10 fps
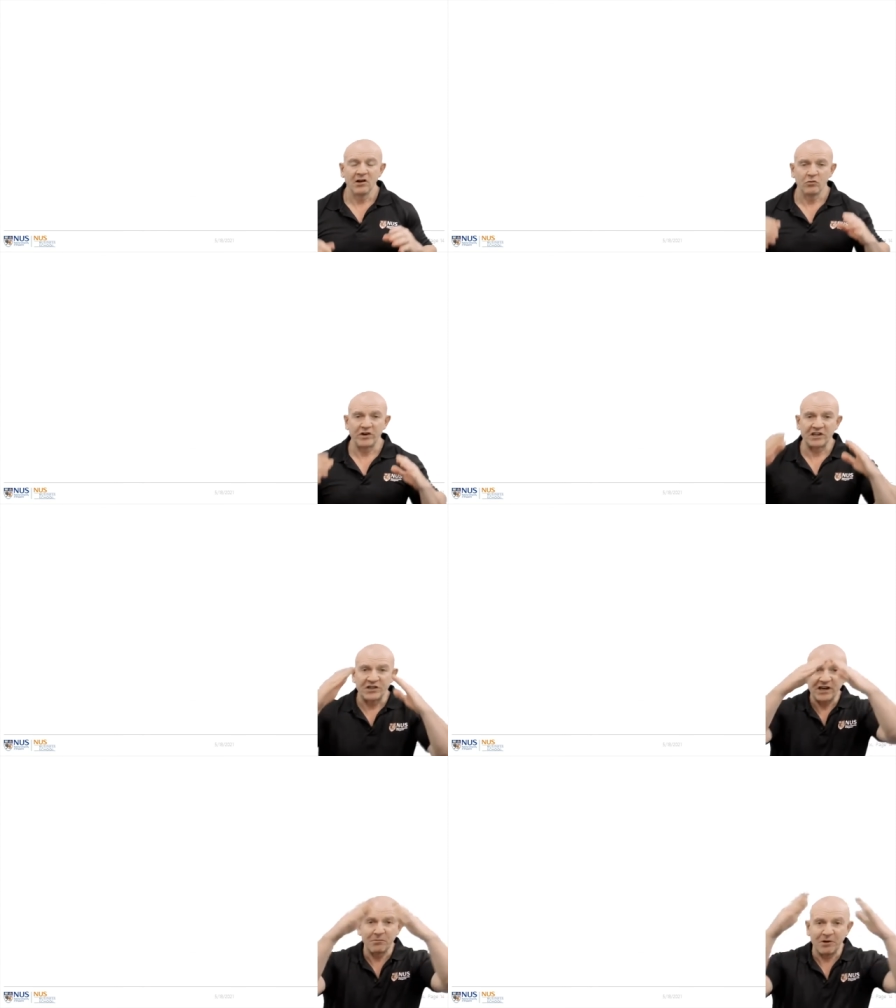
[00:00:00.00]
We can
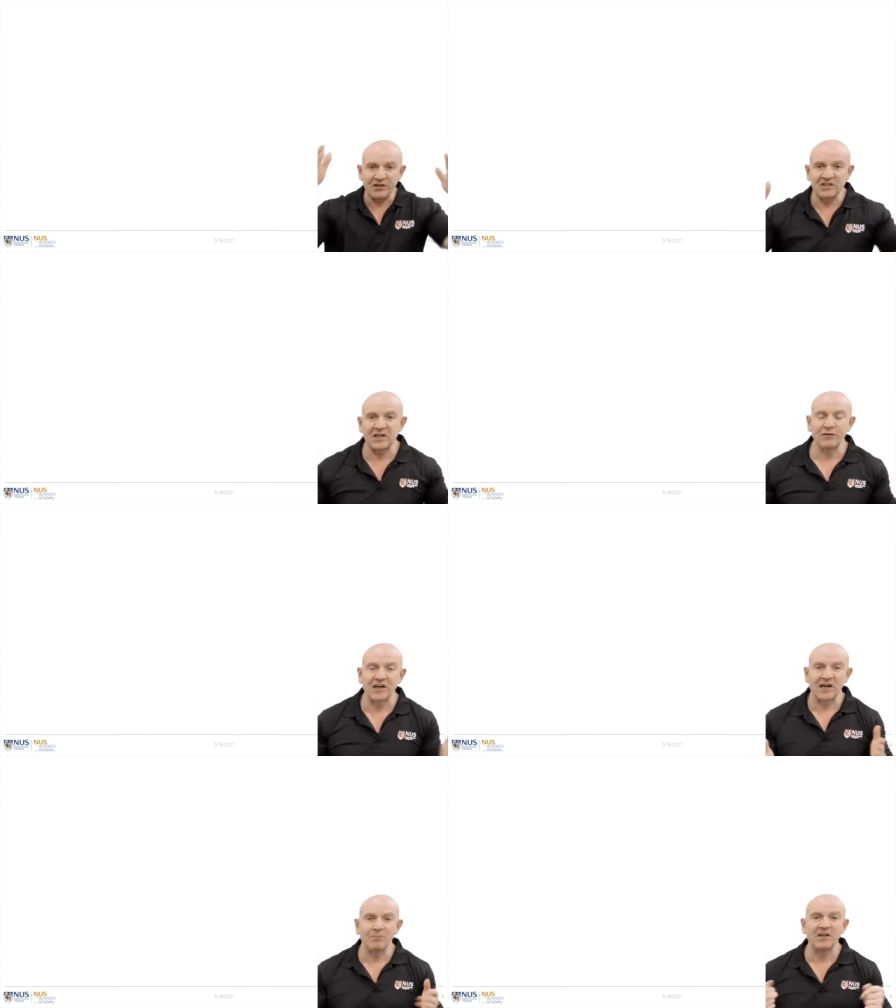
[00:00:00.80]
think about these different
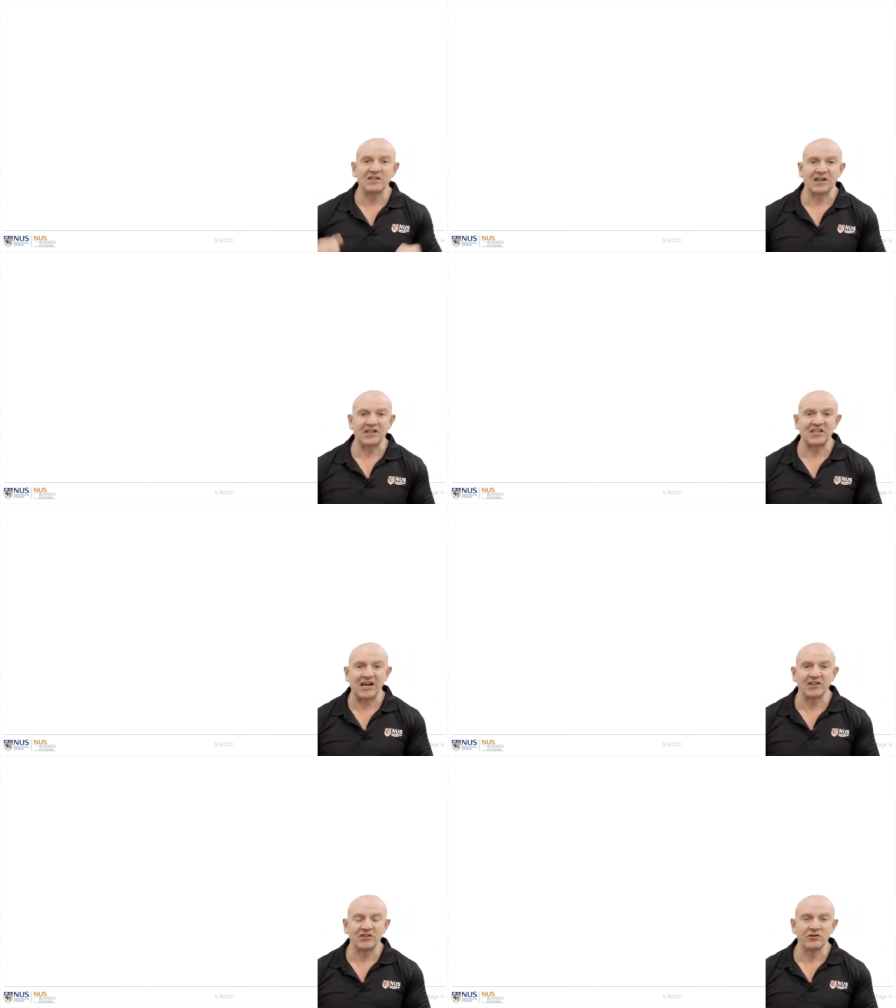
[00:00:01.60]
companies, and I
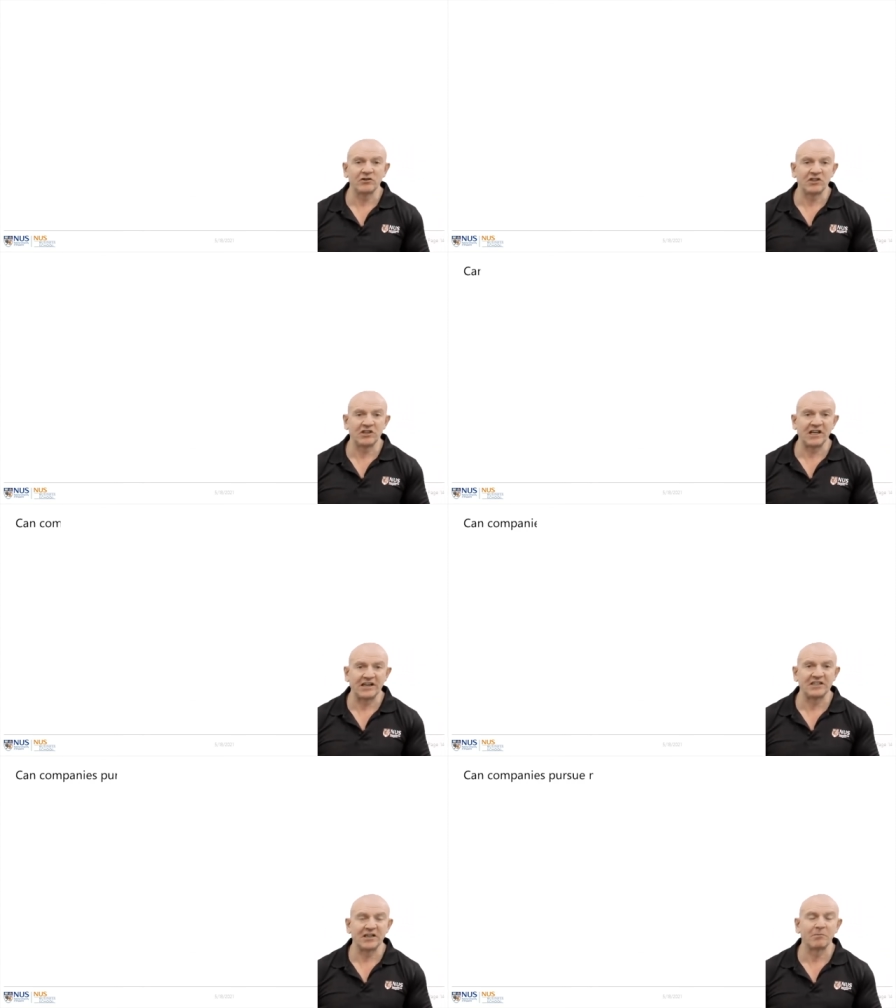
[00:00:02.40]
challenge you to the
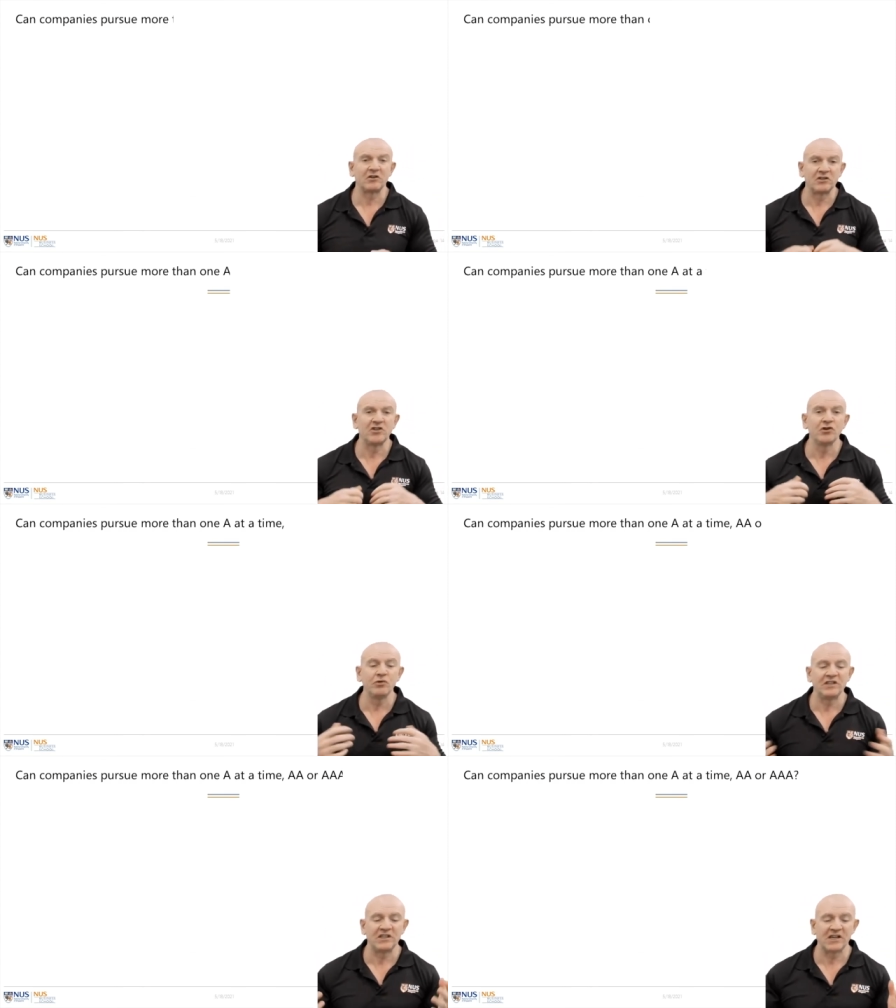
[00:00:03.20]
idea about, do
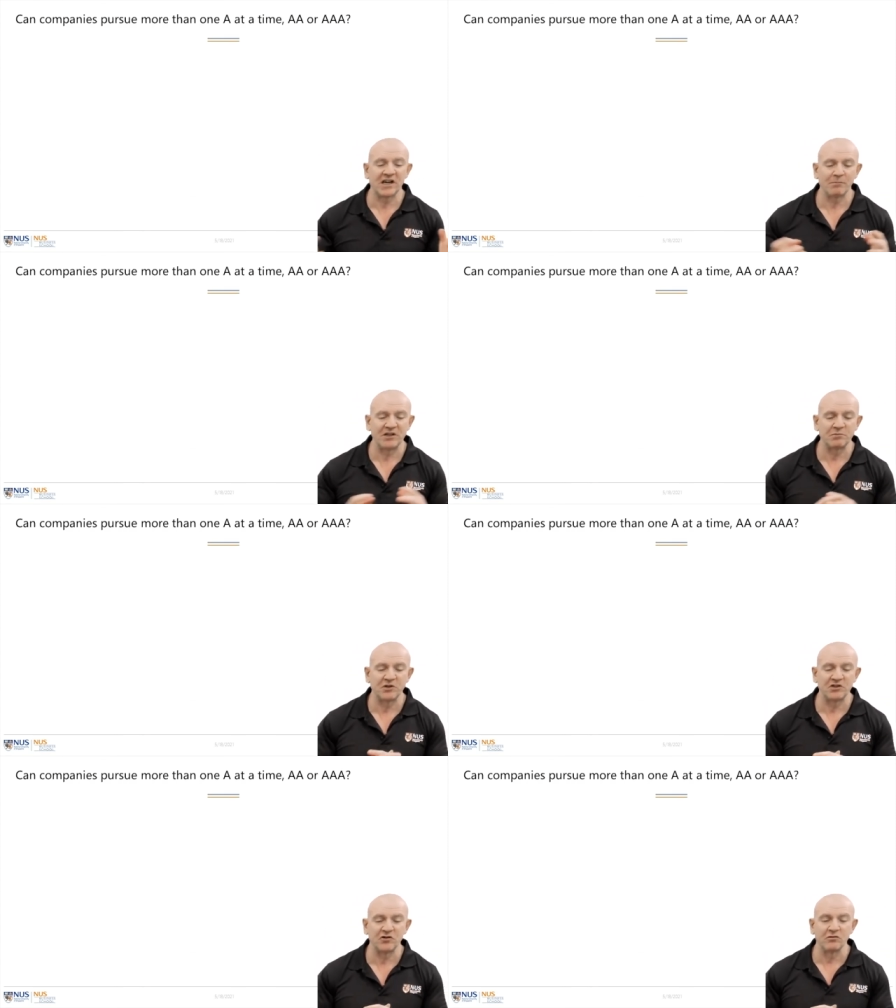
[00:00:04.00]
we see companies
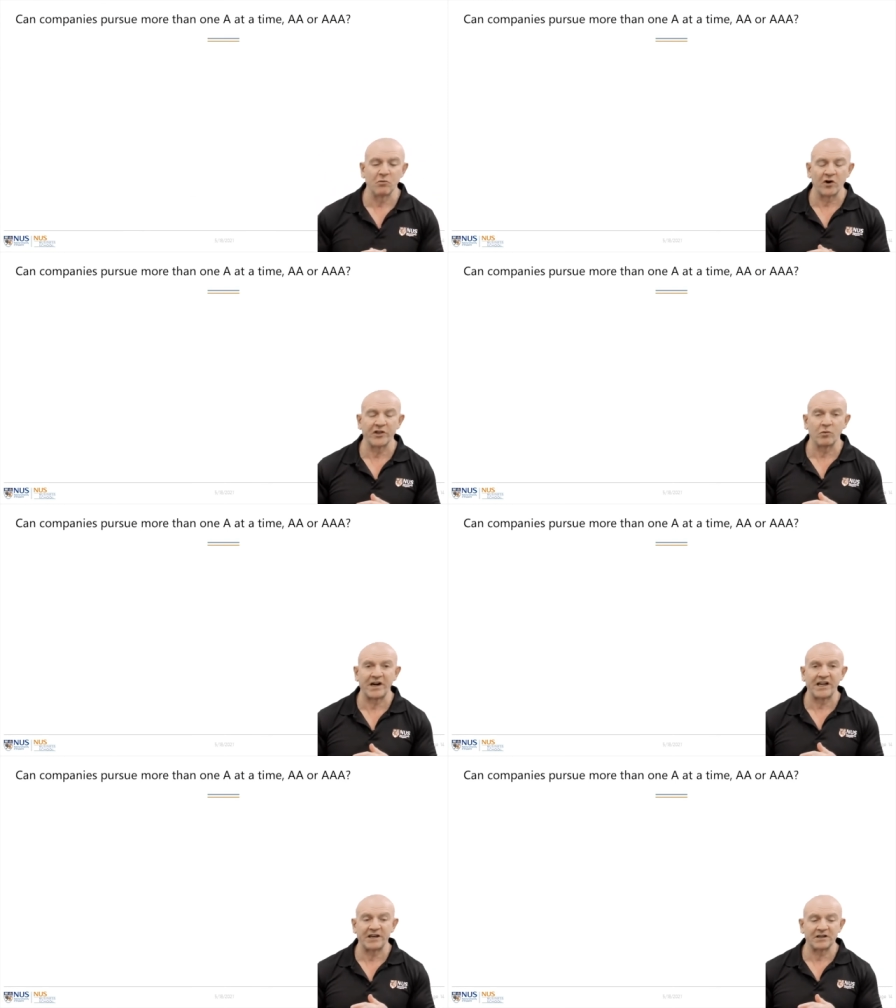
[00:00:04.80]
pursuing more than
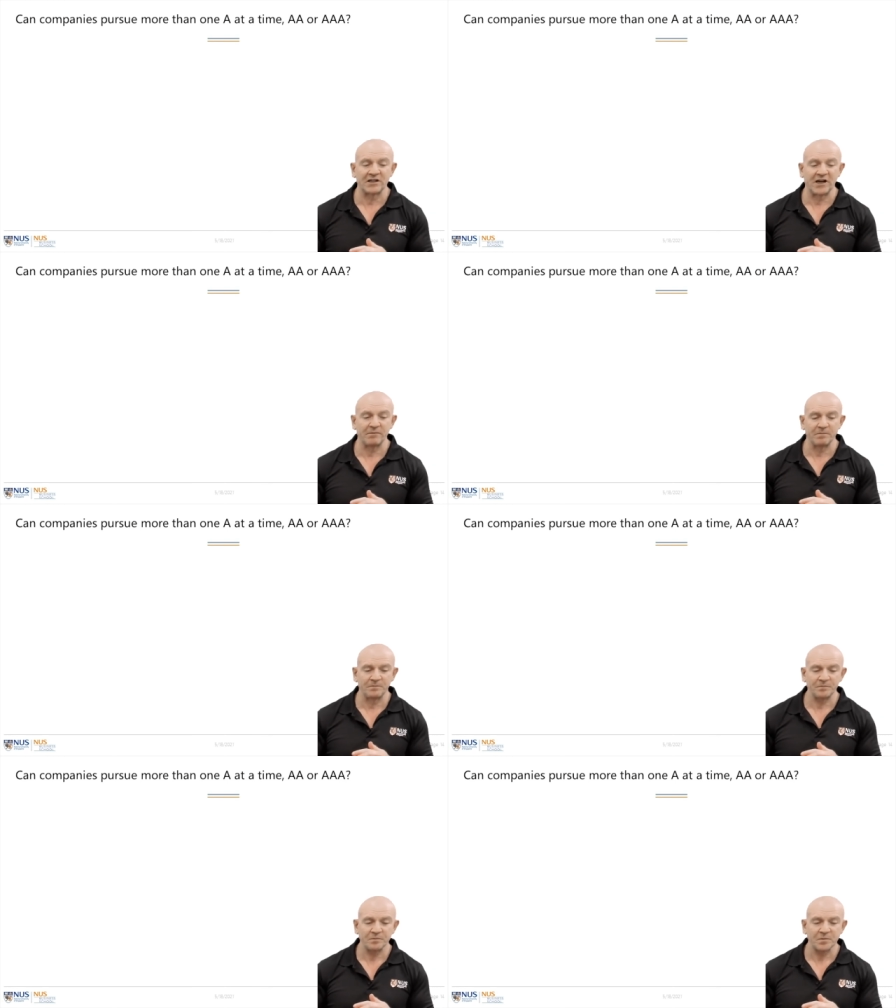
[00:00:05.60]
one A at a time,
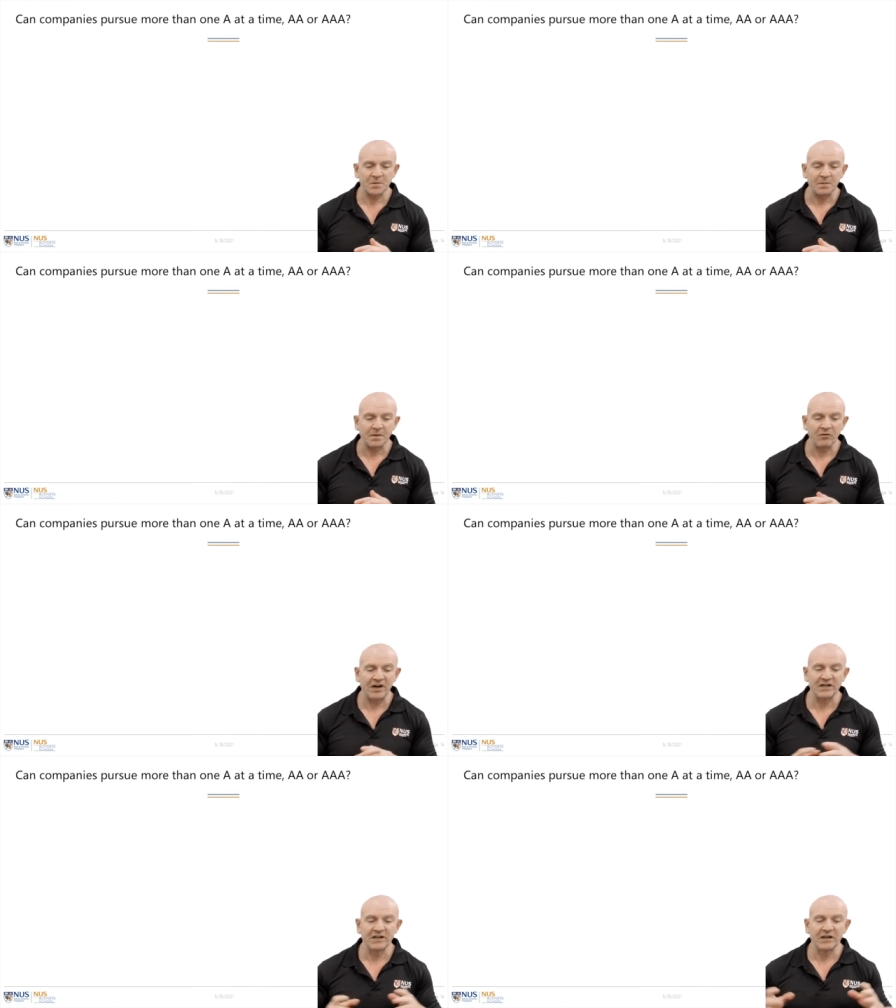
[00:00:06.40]

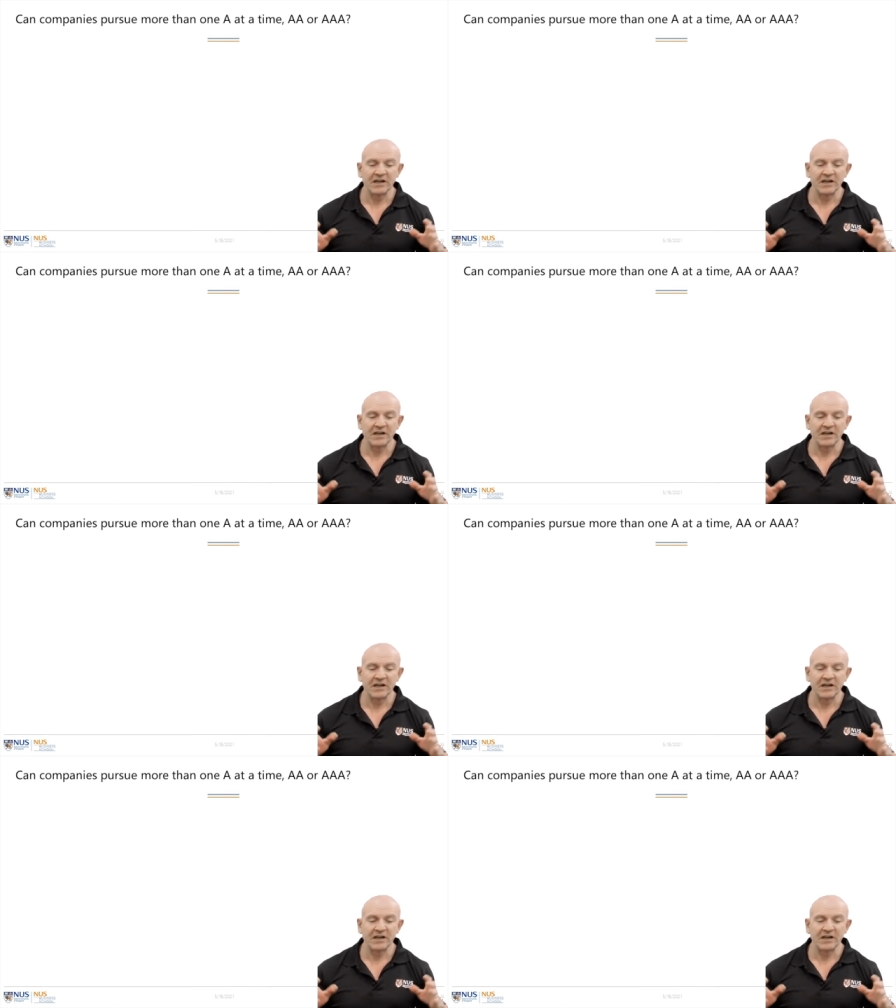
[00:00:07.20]
right?